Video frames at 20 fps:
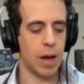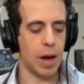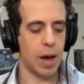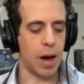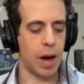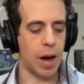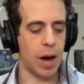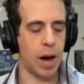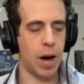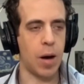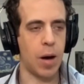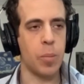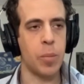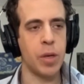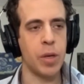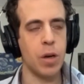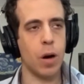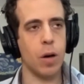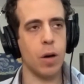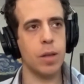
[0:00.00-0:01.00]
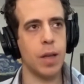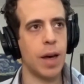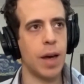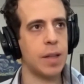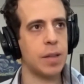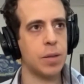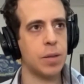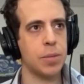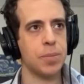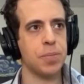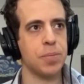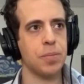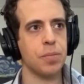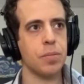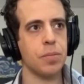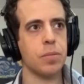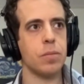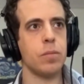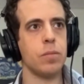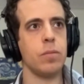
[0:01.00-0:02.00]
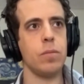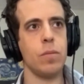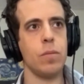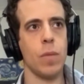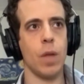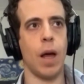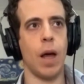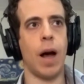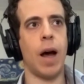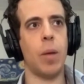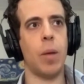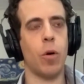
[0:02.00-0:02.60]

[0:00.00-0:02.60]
Beyond that, I'm